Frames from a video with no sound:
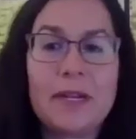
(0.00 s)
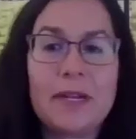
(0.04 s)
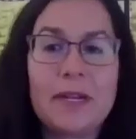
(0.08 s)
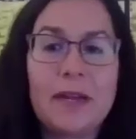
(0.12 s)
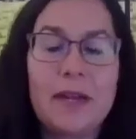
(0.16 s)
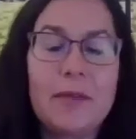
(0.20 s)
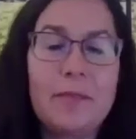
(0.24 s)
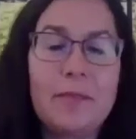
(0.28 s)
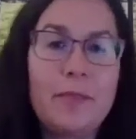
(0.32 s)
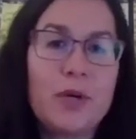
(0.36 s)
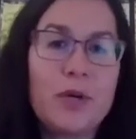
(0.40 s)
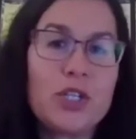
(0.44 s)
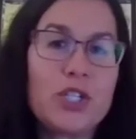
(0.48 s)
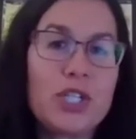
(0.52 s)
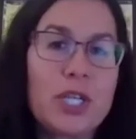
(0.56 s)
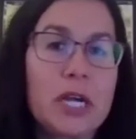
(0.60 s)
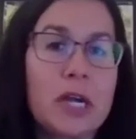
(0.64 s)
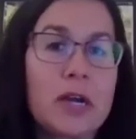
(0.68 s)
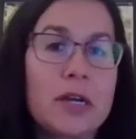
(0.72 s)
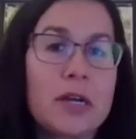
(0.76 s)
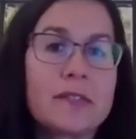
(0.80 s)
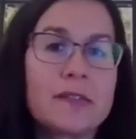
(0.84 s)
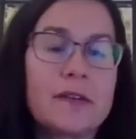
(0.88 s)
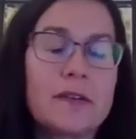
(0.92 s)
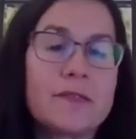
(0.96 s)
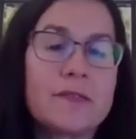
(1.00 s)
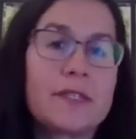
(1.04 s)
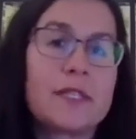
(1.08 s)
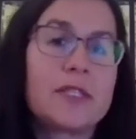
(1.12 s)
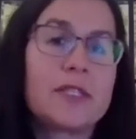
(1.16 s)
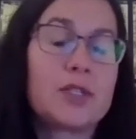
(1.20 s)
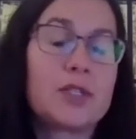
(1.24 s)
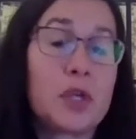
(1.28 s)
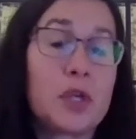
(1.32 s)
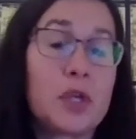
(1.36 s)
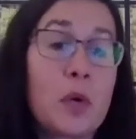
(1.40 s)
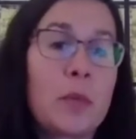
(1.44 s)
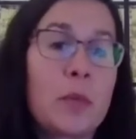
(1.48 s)
And pushing ourselves
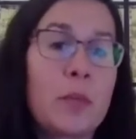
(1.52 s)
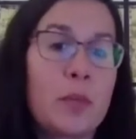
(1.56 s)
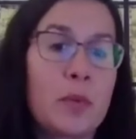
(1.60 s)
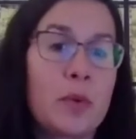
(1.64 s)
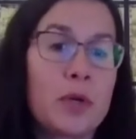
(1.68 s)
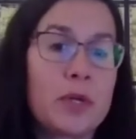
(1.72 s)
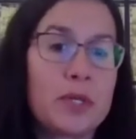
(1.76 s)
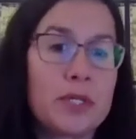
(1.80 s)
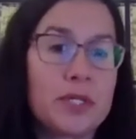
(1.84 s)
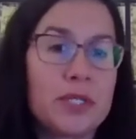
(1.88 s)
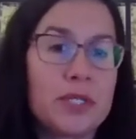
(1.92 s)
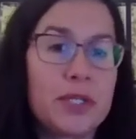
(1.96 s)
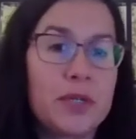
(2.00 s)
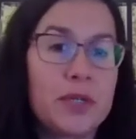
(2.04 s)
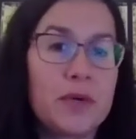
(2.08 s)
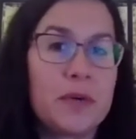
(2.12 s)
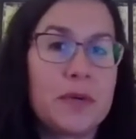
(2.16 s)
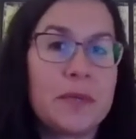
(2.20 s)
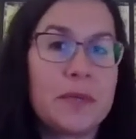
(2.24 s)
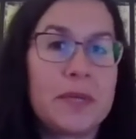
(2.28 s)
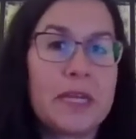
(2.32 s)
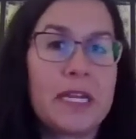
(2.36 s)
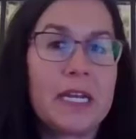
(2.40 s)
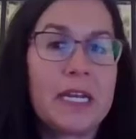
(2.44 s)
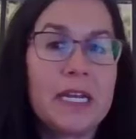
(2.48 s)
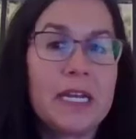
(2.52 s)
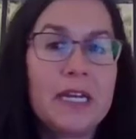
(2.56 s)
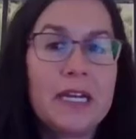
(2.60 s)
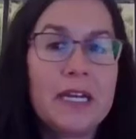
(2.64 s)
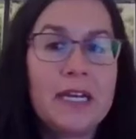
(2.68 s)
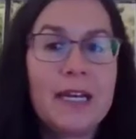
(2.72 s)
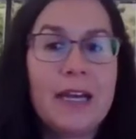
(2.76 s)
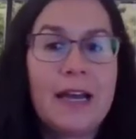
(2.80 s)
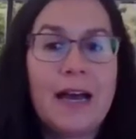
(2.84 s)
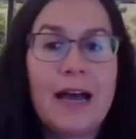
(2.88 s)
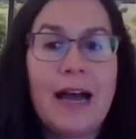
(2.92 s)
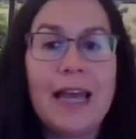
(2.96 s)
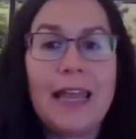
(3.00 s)
is so important too. I mean,
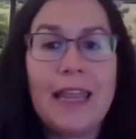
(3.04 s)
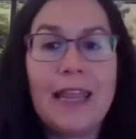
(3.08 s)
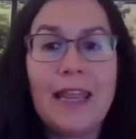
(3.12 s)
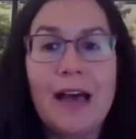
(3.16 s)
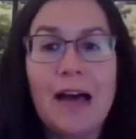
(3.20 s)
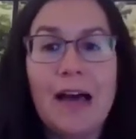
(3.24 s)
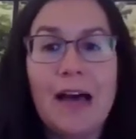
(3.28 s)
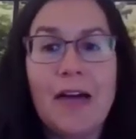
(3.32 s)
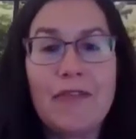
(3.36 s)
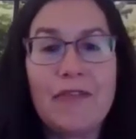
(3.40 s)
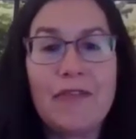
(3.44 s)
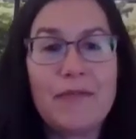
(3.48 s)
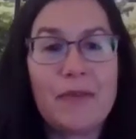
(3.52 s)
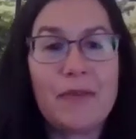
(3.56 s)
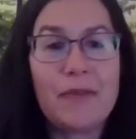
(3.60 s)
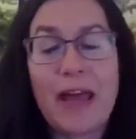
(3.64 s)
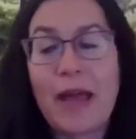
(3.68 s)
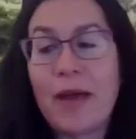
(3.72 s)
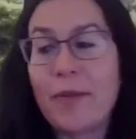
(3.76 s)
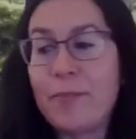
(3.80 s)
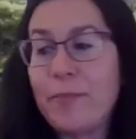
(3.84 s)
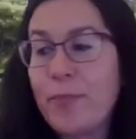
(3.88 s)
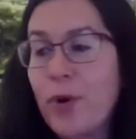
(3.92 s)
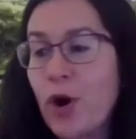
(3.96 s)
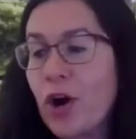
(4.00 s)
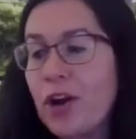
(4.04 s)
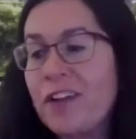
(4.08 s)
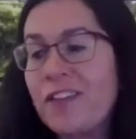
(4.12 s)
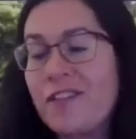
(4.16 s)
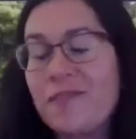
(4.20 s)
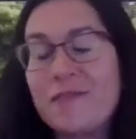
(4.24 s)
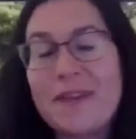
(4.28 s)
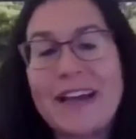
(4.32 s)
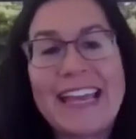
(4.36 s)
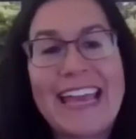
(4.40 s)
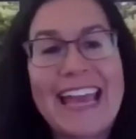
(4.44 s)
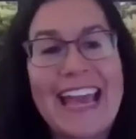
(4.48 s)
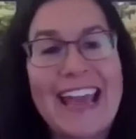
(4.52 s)
I love a part
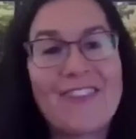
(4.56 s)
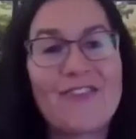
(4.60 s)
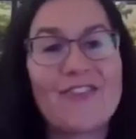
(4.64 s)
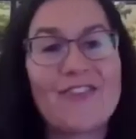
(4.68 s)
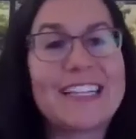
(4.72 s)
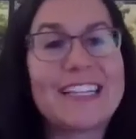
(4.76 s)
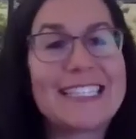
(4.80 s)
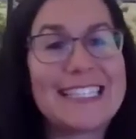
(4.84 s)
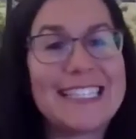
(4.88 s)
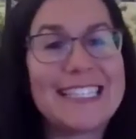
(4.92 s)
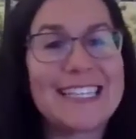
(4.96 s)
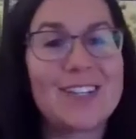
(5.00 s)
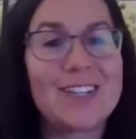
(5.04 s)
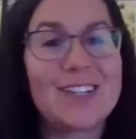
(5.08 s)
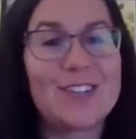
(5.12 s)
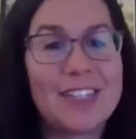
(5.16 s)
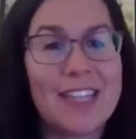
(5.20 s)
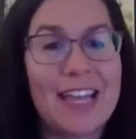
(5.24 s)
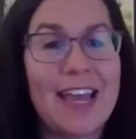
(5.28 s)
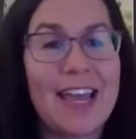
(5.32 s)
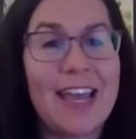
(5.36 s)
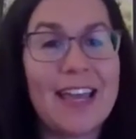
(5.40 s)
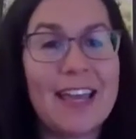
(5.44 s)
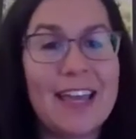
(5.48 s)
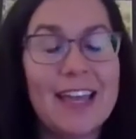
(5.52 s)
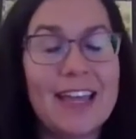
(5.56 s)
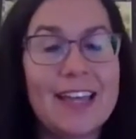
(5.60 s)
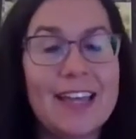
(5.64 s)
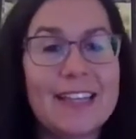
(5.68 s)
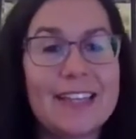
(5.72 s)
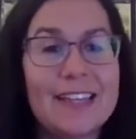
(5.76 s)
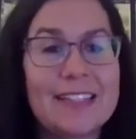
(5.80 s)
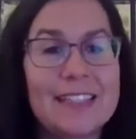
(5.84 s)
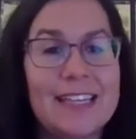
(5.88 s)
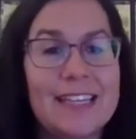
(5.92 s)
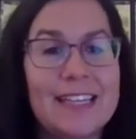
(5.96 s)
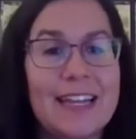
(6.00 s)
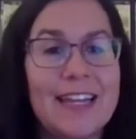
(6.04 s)
of my every single day
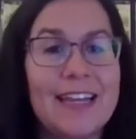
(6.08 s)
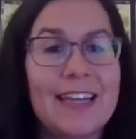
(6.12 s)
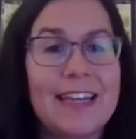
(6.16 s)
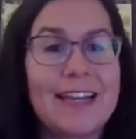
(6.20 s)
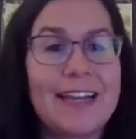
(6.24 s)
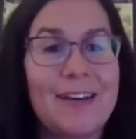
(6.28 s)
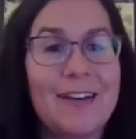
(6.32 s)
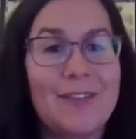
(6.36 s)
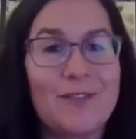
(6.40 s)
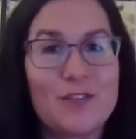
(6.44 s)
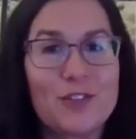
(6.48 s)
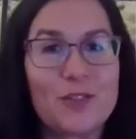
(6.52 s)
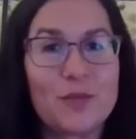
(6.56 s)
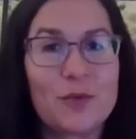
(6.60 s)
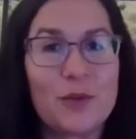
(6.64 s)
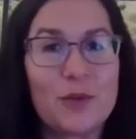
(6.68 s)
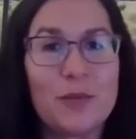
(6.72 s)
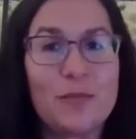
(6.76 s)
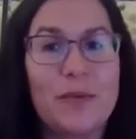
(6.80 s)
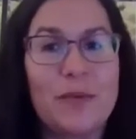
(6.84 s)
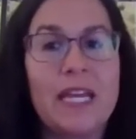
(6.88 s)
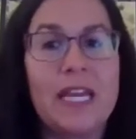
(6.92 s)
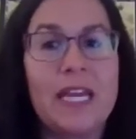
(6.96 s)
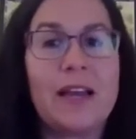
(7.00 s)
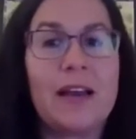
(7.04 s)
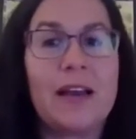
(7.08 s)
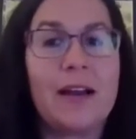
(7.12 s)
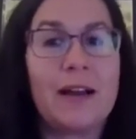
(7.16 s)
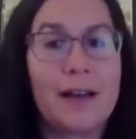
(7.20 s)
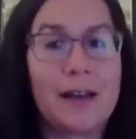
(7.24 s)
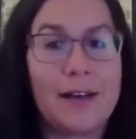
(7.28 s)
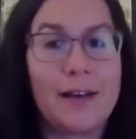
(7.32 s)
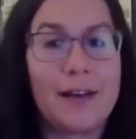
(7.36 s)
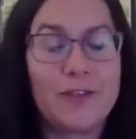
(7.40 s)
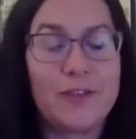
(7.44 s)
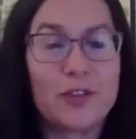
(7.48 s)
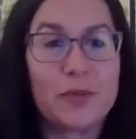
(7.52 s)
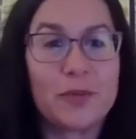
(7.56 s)
is getting comfortable being
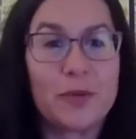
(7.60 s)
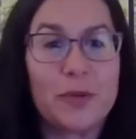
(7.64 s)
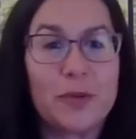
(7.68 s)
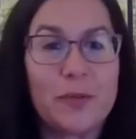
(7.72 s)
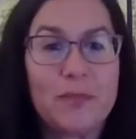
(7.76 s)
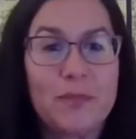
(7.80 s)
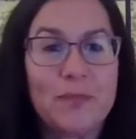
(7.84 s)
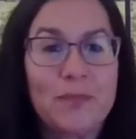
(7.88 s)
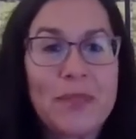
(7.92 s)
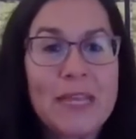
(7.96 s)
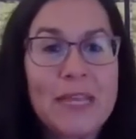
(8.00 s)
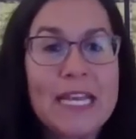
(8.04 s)
uncomfortable.